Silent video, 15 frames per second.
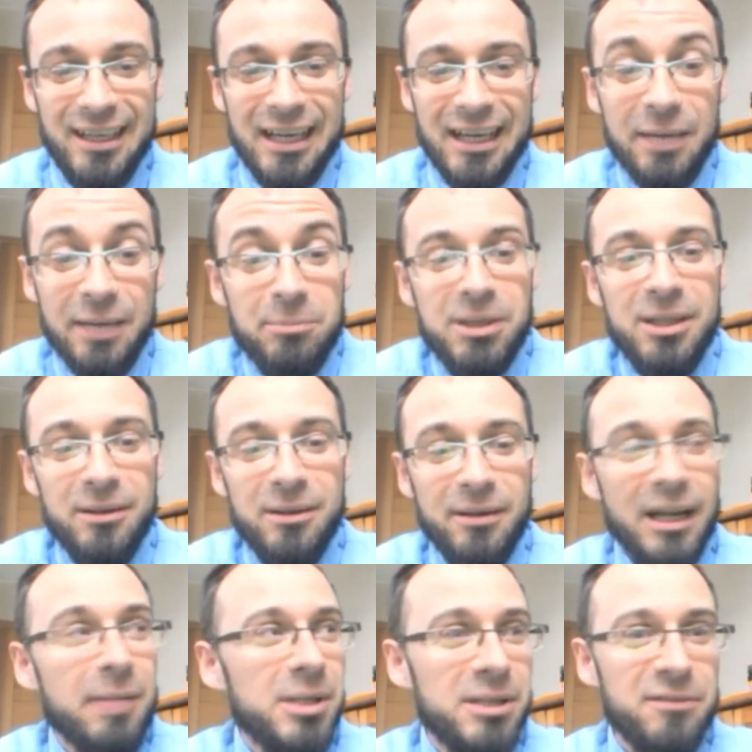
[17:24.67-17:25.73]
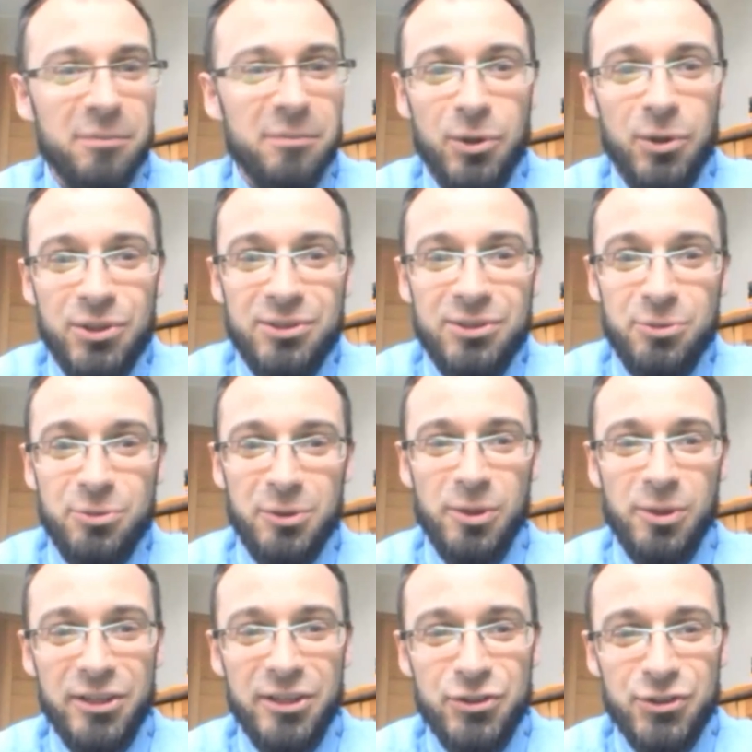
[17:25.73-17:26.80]
I believe more in
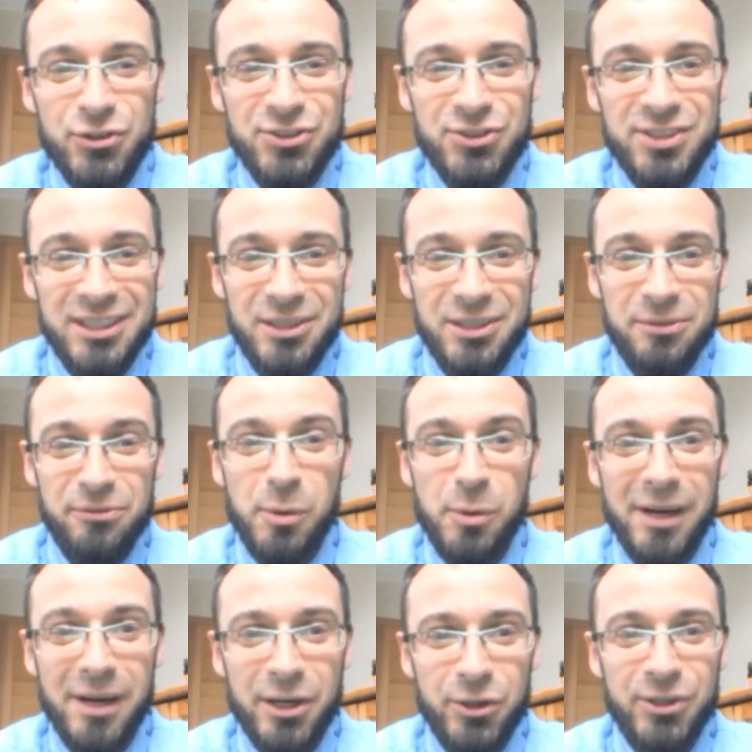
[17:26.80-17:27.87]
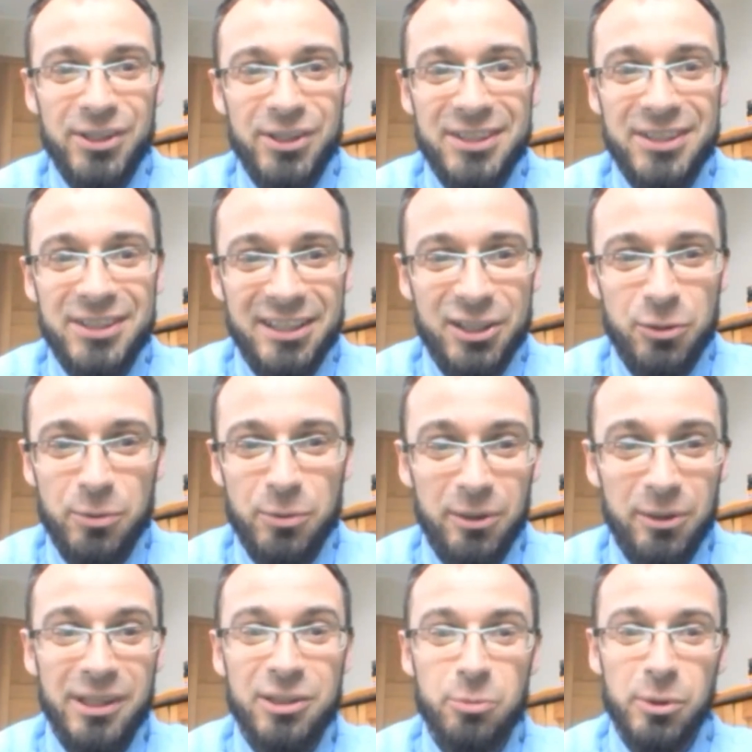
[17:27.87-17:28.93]
regulations than in free market, and that
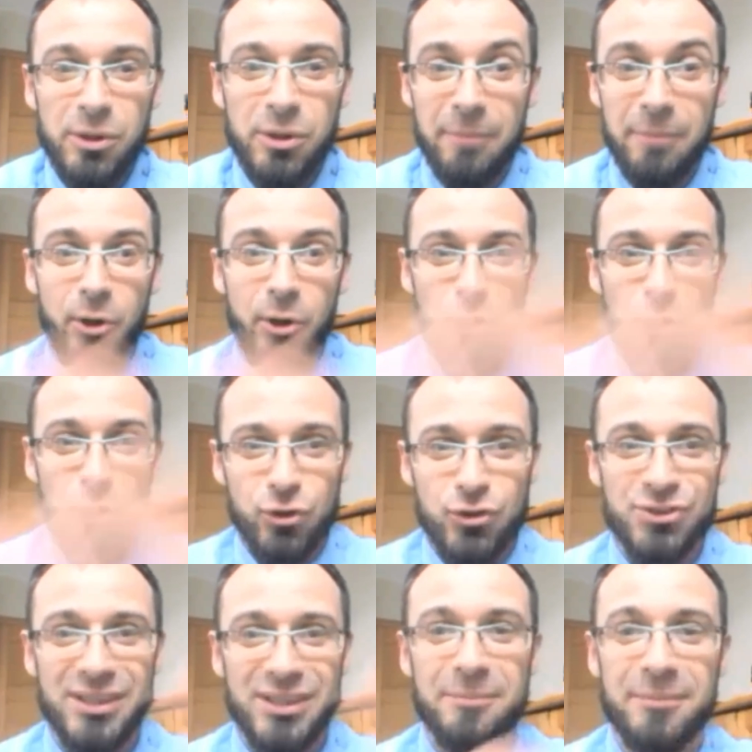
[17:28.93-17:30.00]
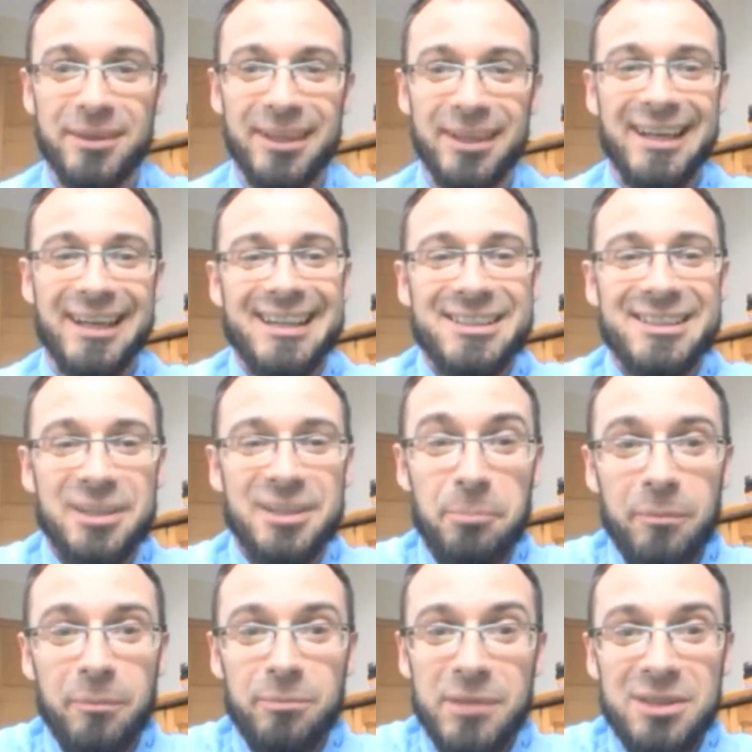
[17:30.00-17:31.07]
it will emerge some
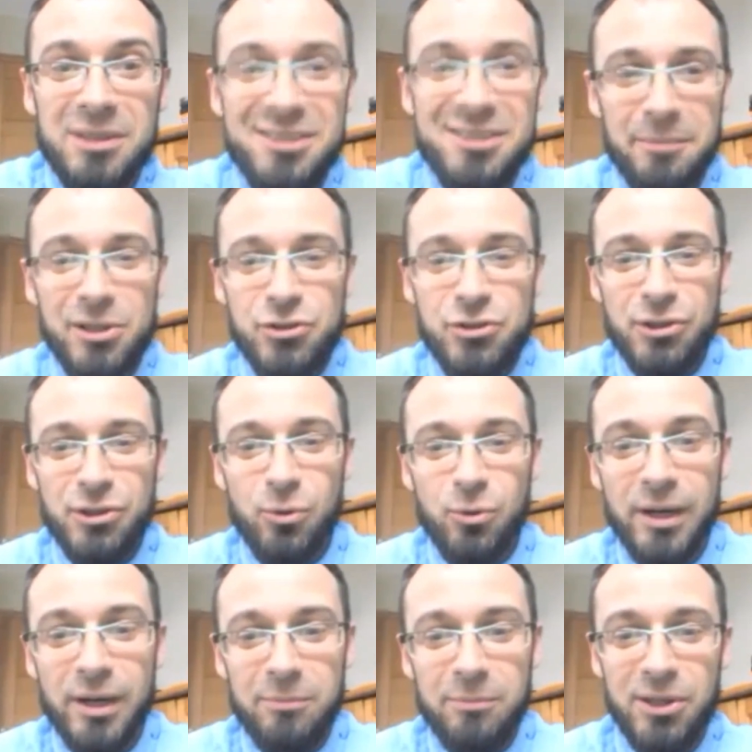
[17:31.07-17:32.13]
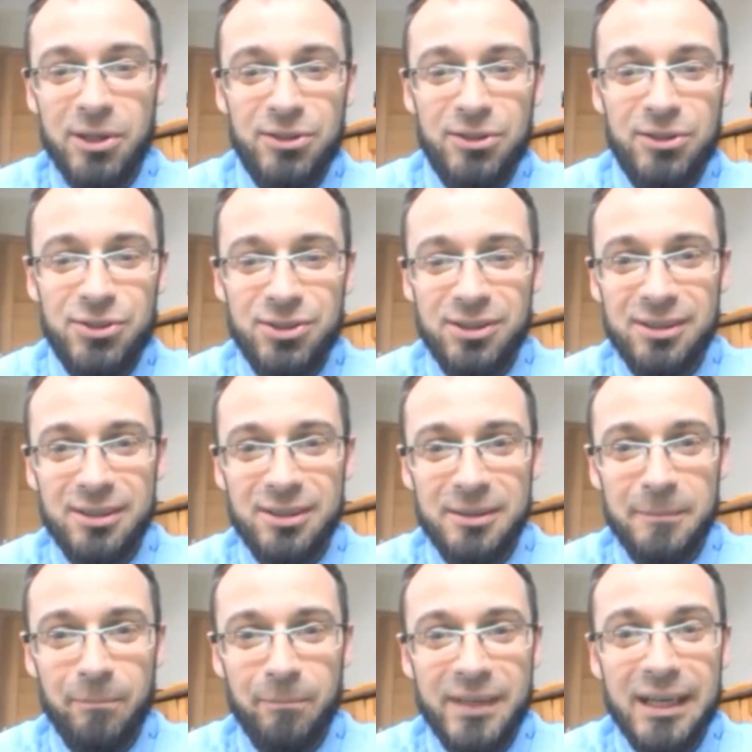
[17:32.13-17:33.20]
in some magical way, because
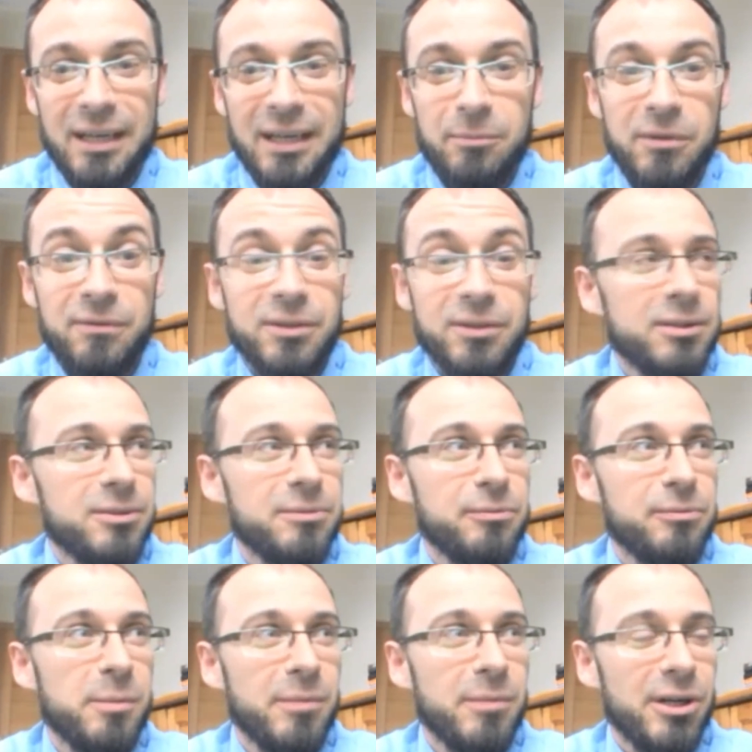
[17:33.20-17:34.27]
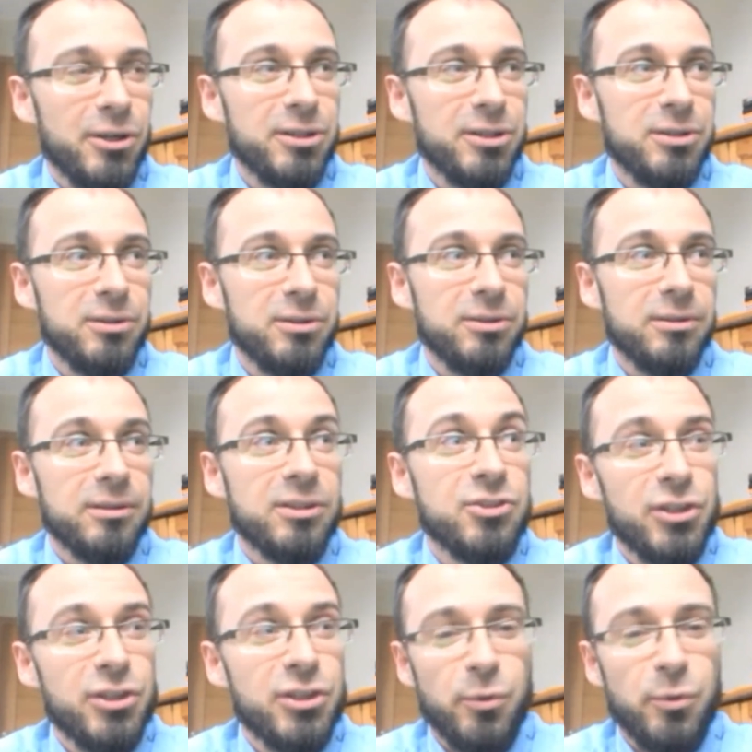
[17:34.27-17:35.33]
I believe that free market
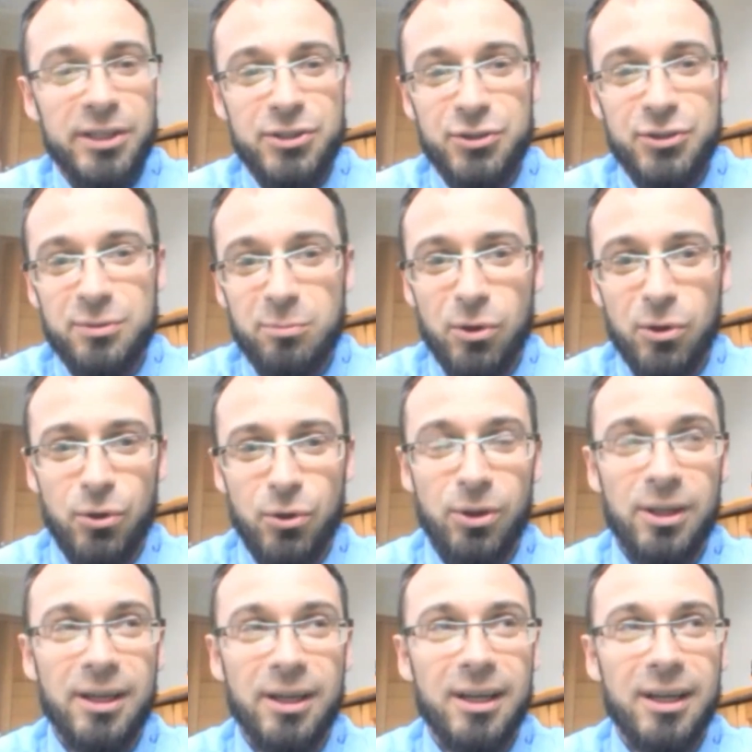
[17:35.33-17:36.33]
generates more